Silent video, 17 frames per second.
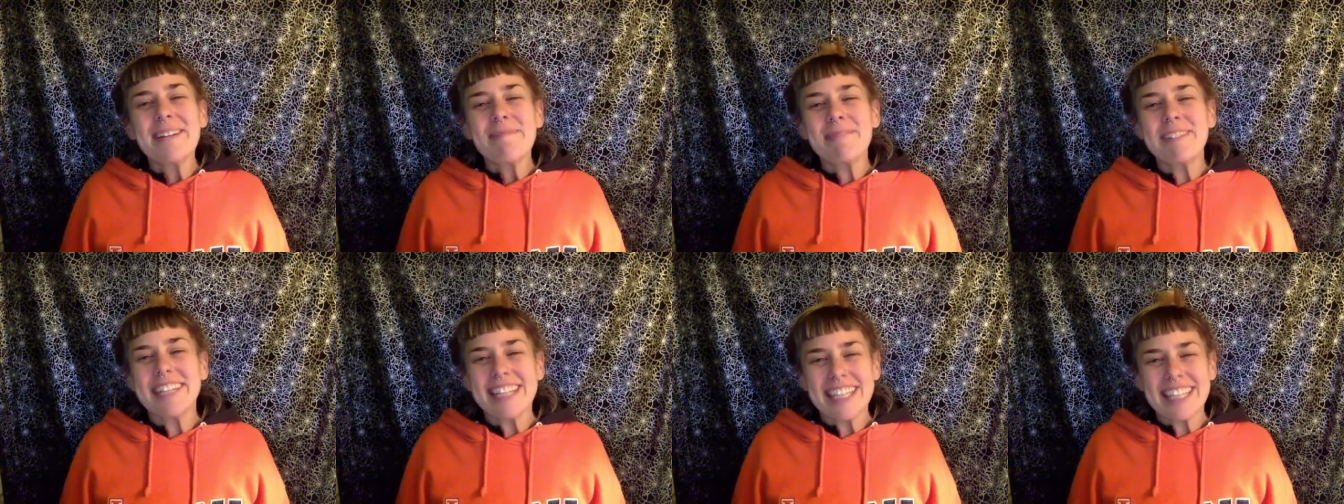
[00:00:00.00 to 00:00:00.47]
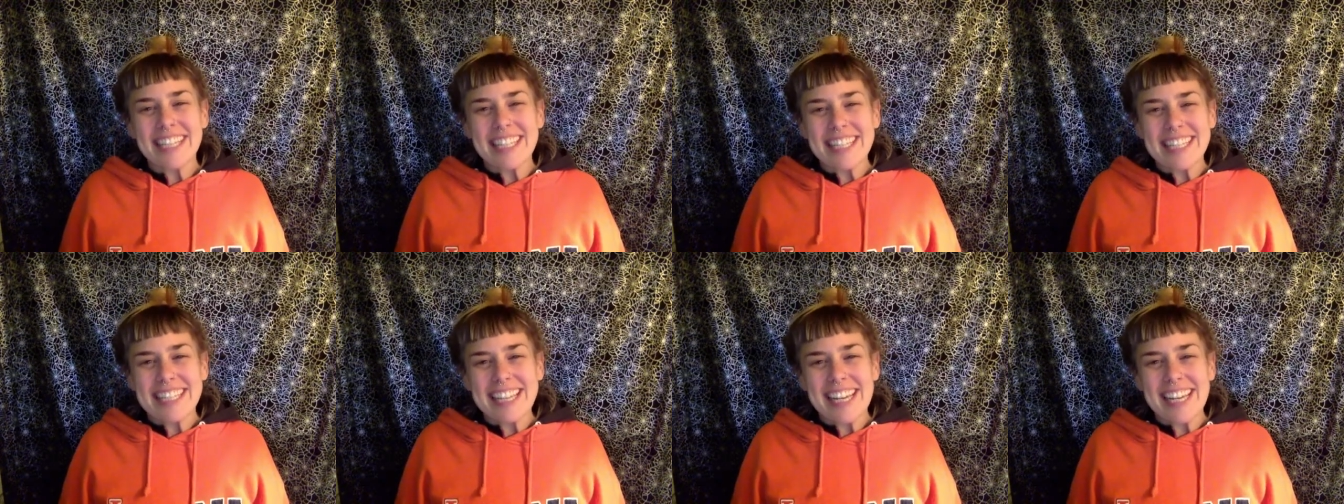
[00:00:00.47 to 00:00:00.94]
Breathe in
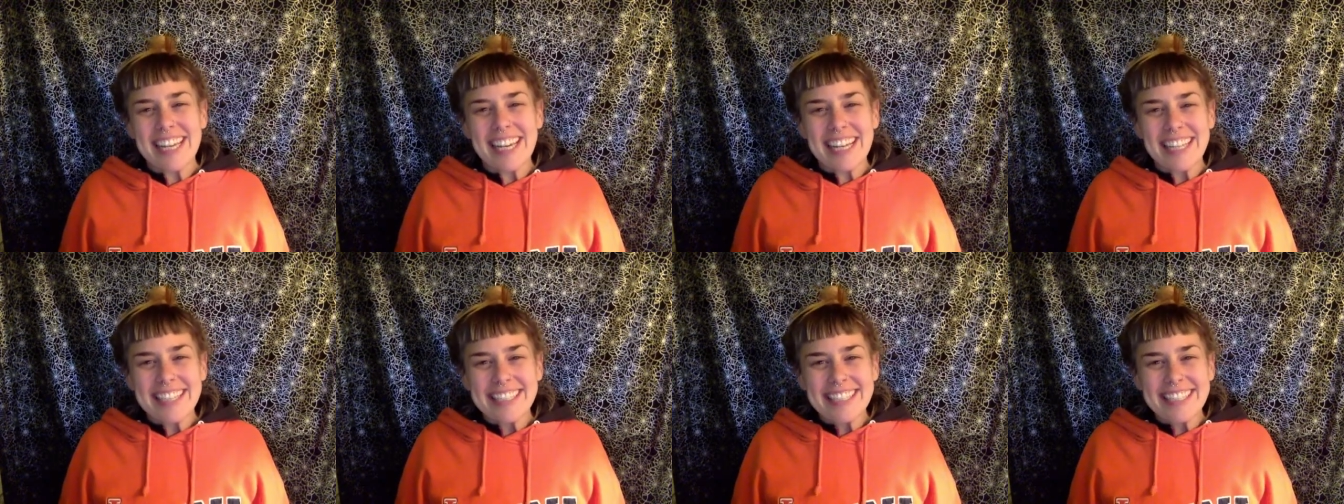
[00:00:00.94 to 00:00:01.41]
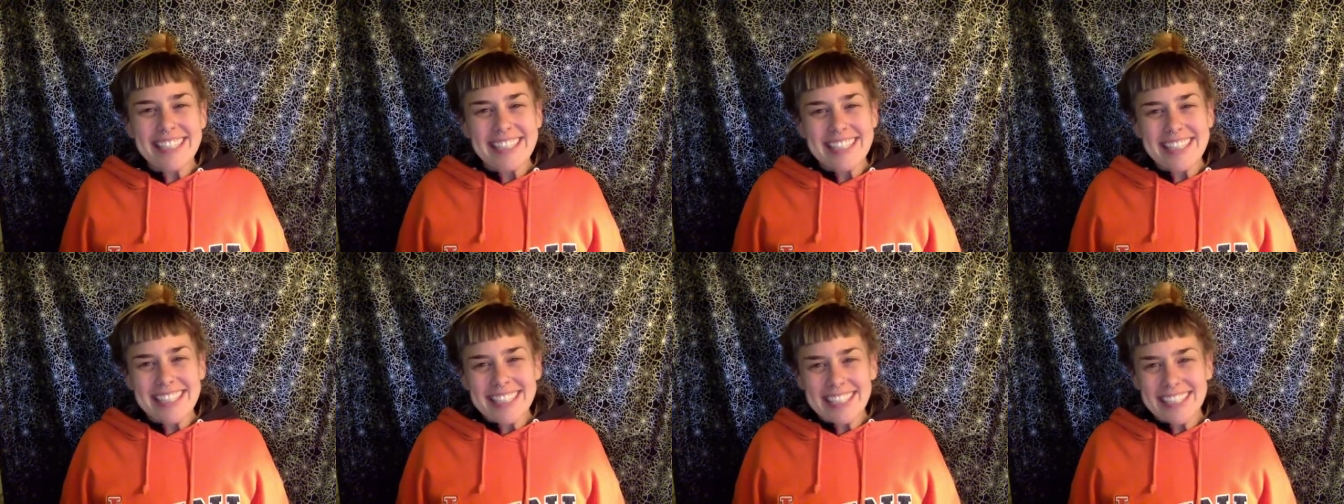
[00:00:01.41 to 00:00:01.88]
and say yes
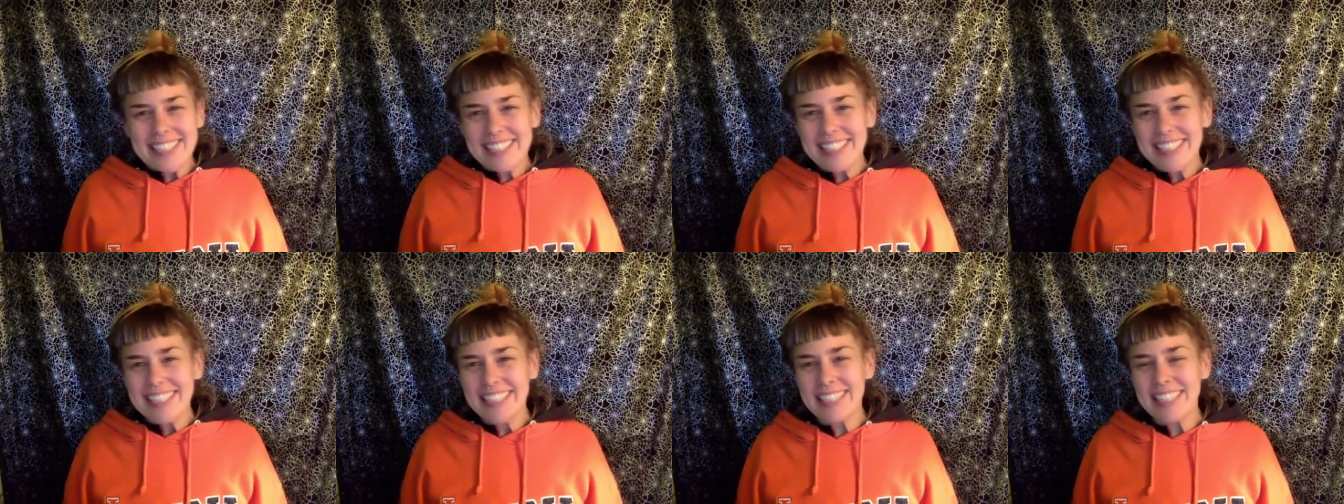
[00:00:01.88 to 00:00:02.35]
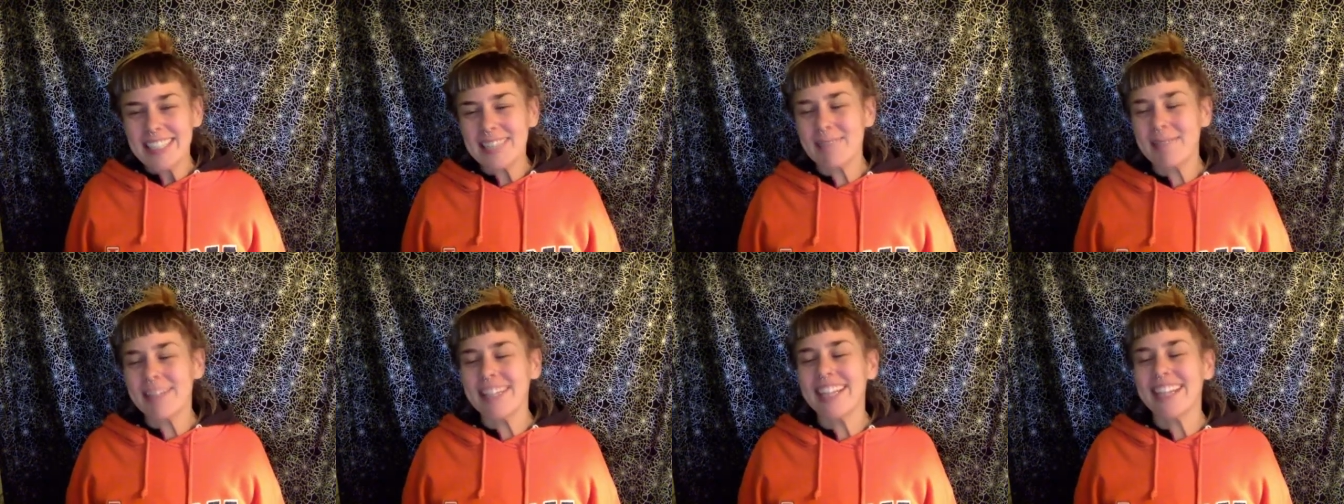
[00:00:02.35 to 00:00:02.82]

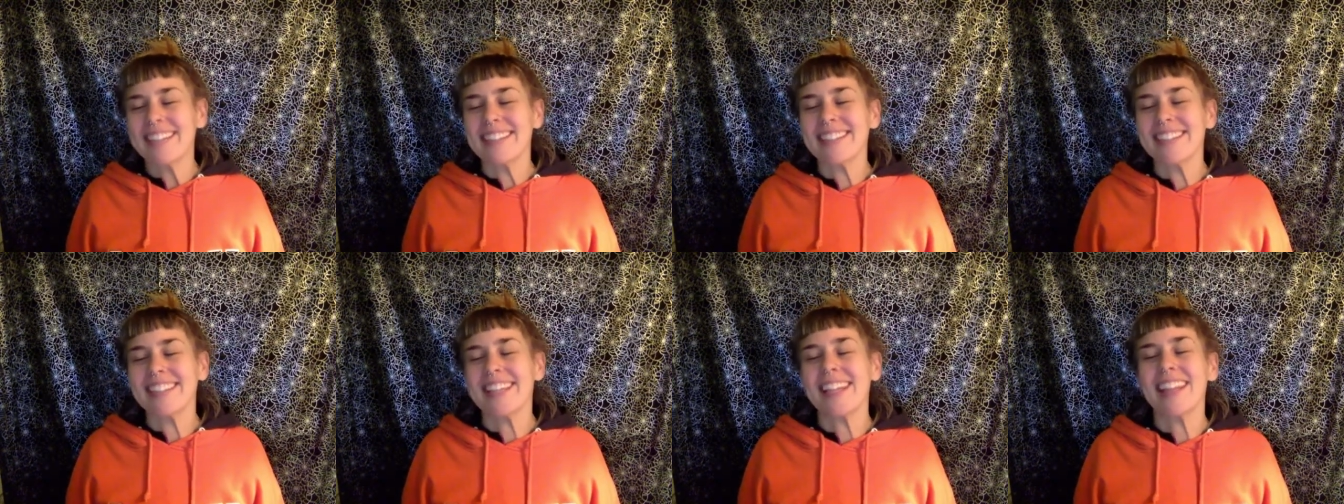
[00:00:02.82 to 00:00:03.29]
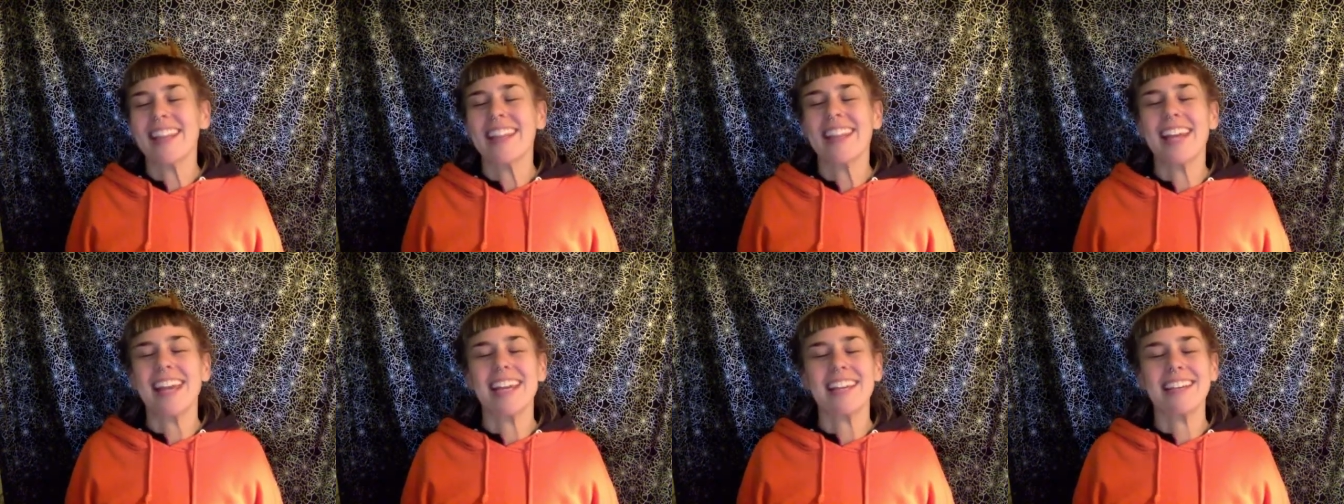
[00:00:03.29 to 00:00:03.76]
for that and say
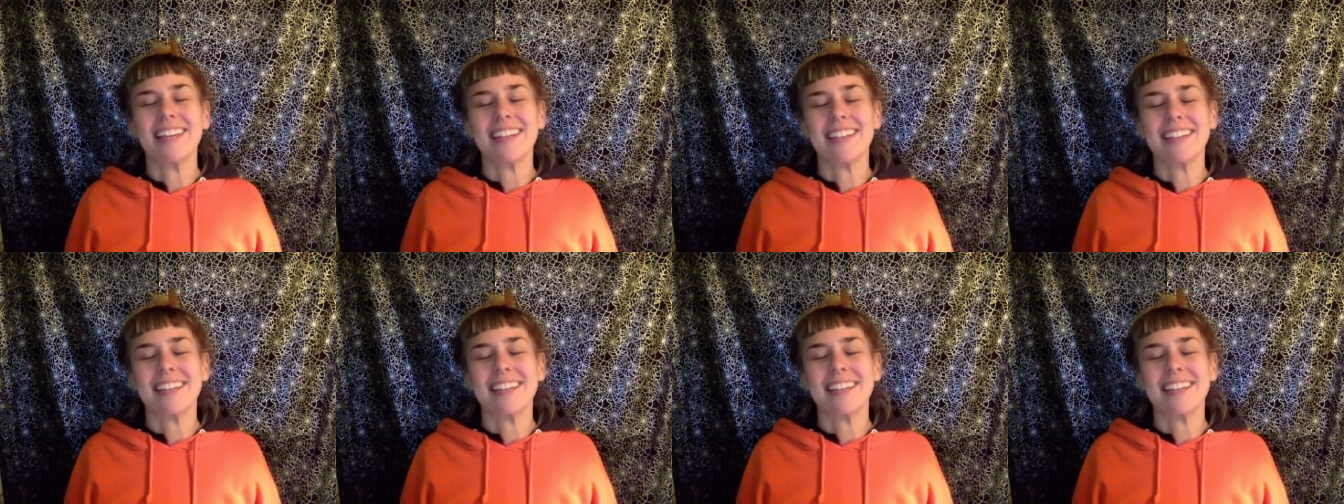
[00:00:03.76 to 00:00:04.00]
thank